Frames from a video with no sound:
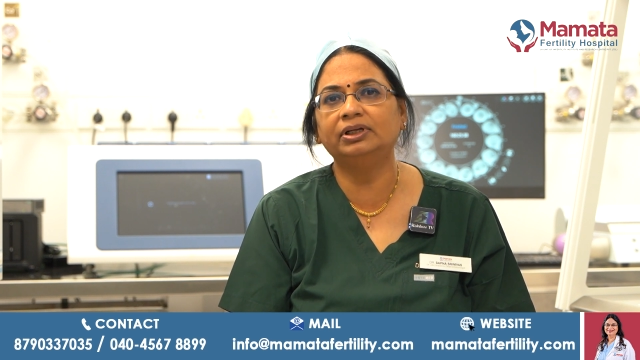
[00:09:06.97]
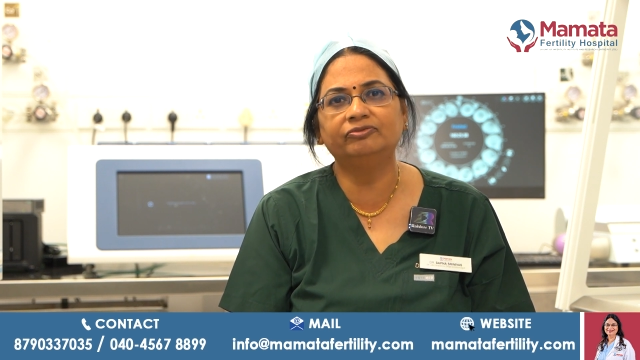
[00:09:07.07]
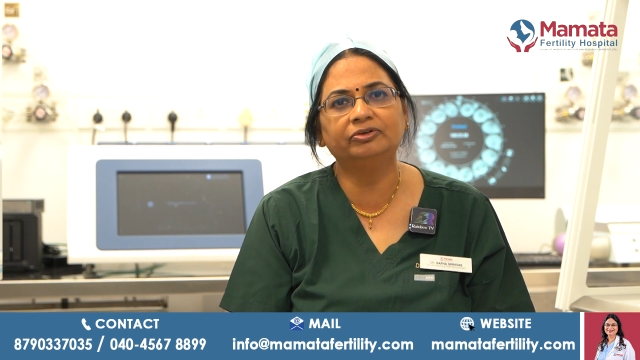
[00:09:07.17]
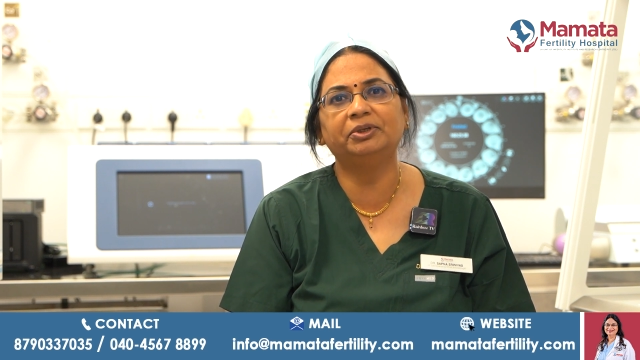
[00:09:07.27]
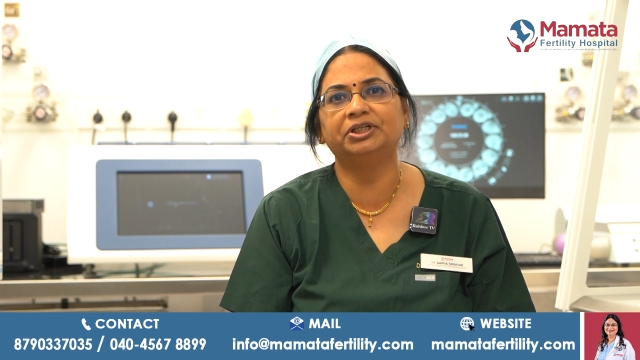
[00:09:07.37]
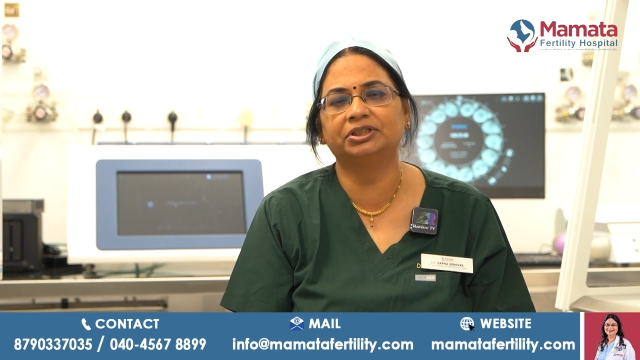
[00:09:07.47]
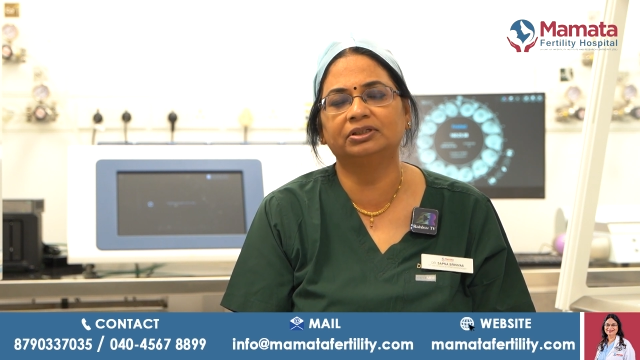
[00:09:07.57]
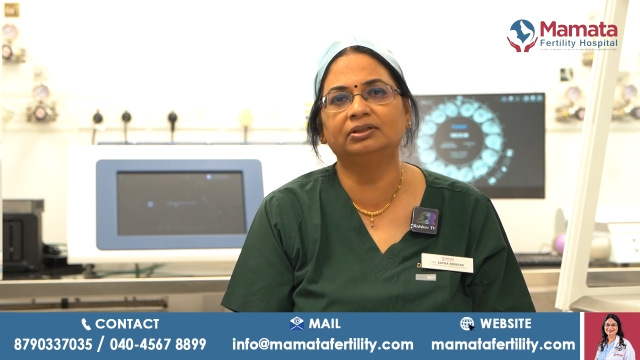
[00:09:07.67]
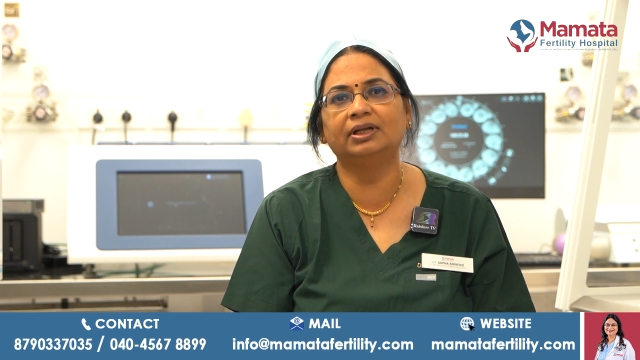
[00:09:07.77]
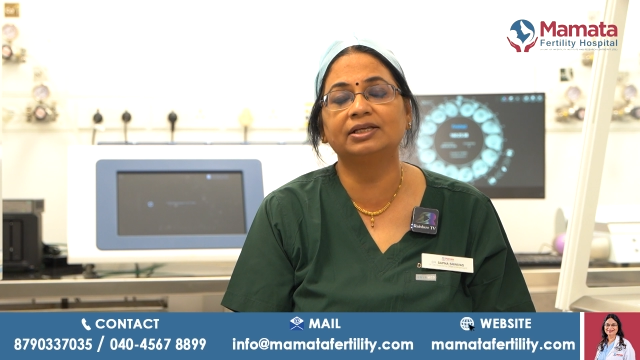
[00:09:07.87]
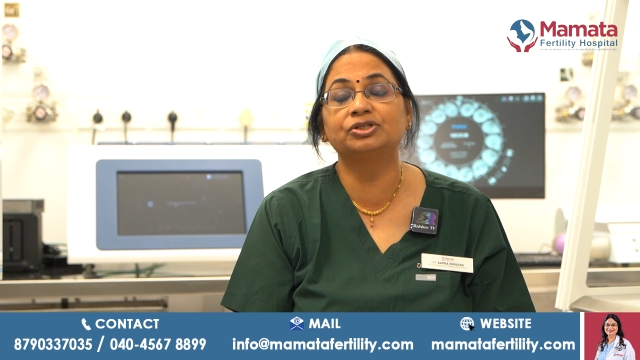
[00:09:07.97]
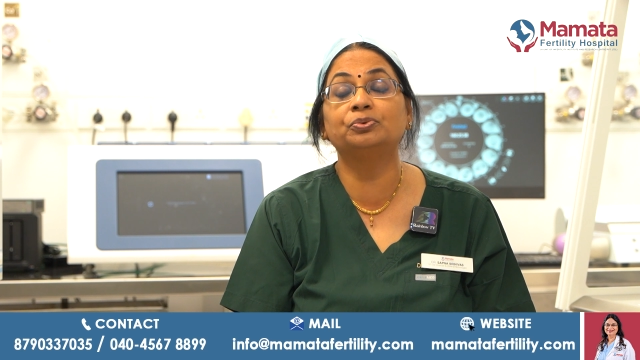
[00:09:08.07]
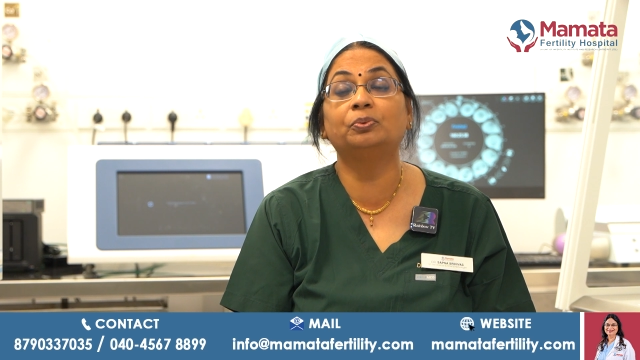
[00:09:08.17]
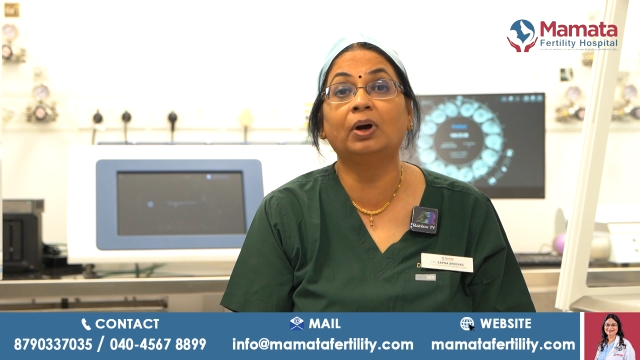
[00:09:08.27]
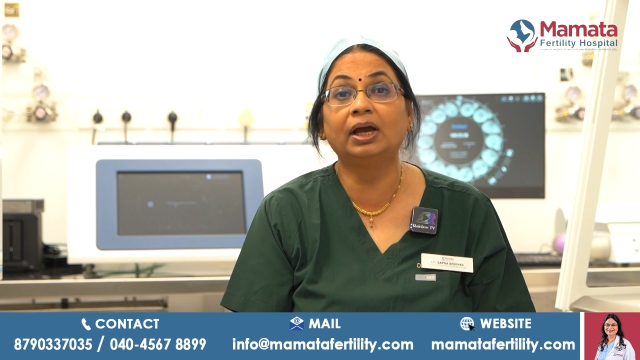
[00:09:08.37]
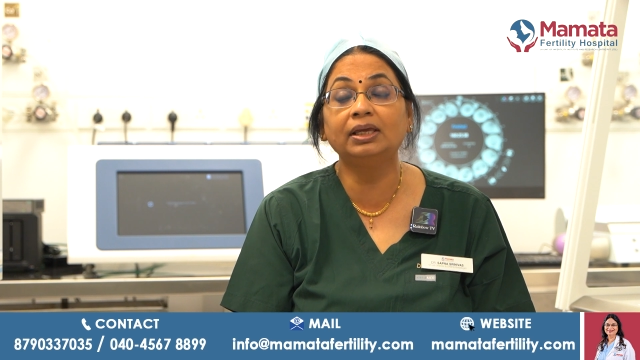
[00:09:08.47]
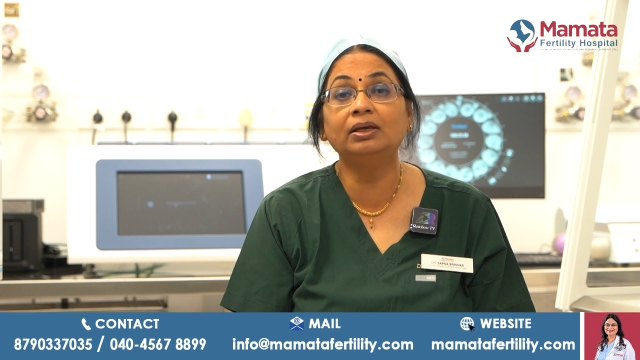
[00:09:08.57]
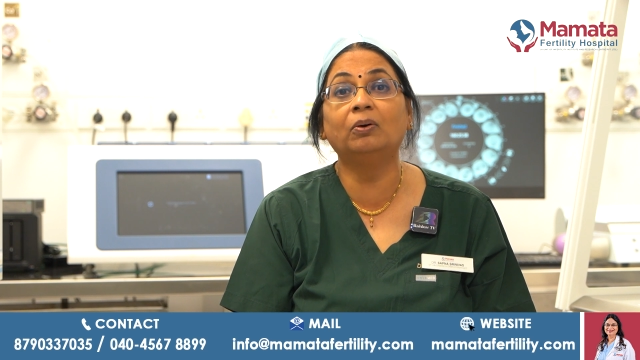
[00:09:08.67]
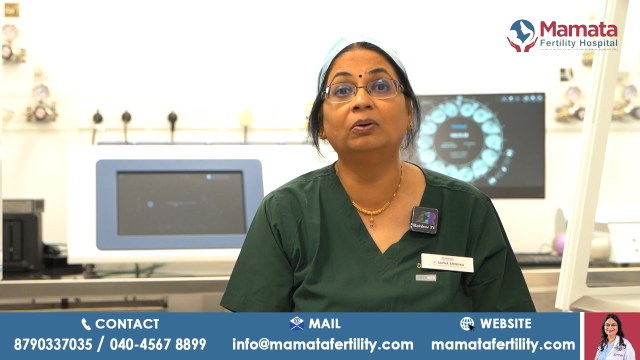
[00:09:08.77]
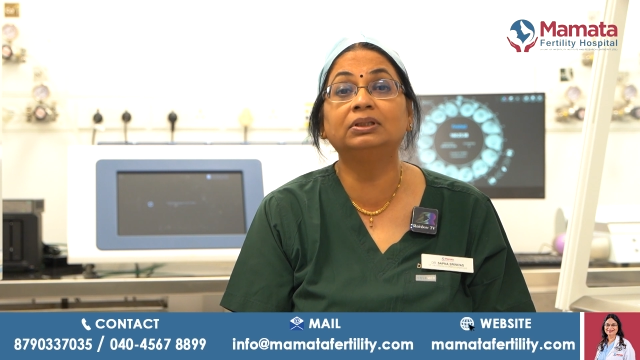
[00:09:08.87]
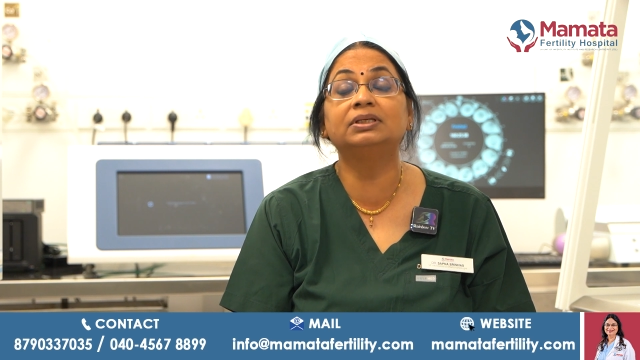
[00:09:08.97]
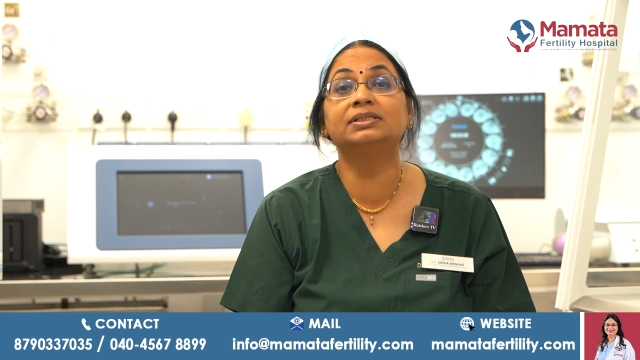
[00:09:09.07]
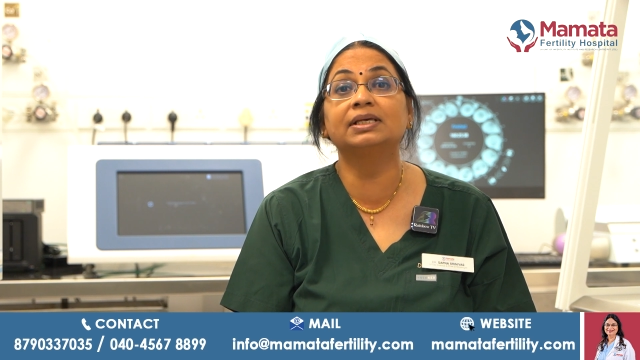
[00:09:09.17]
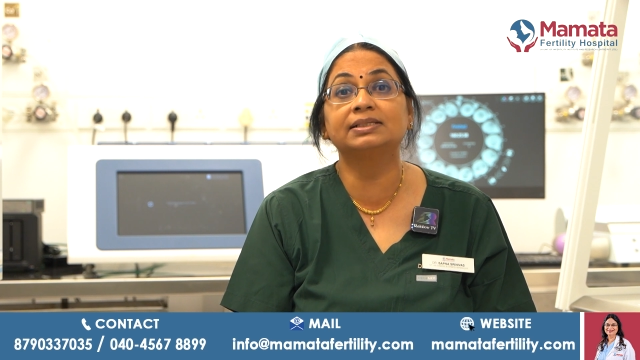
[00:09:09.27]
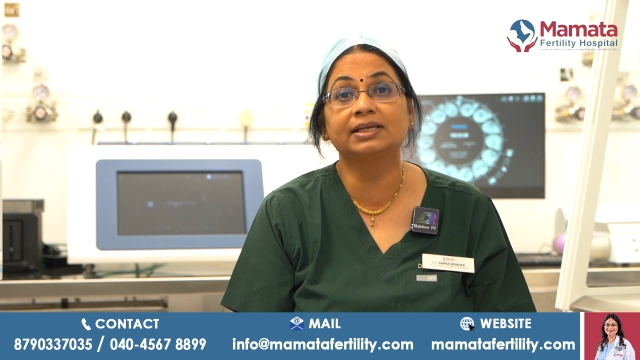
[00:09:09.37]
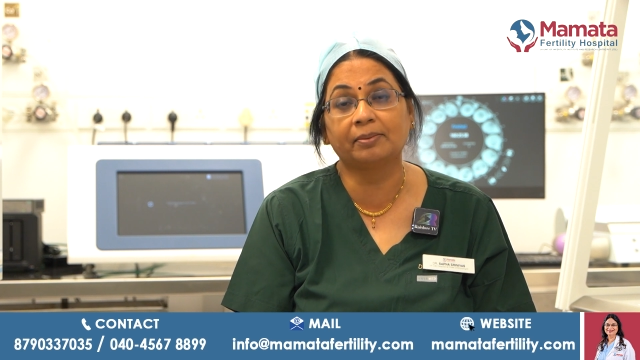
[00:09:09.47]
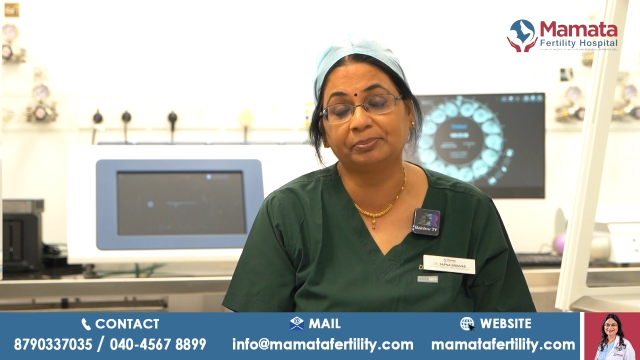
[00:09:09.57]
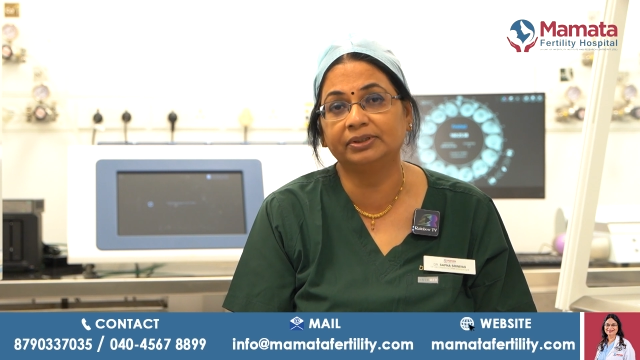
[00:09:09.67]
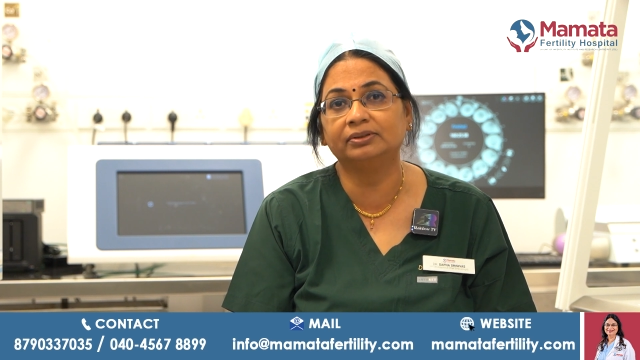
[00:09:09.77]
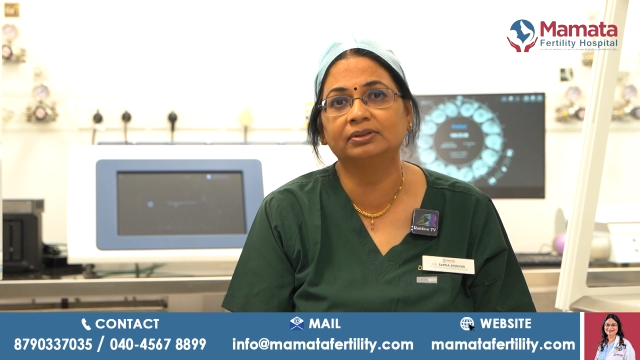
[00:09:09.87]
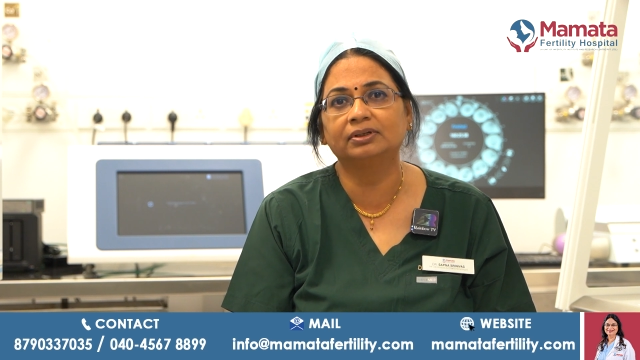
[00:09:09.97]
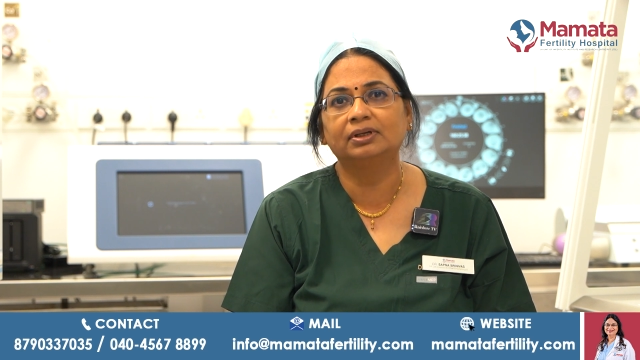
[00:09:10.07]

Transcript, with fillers: information as to why all this has happened.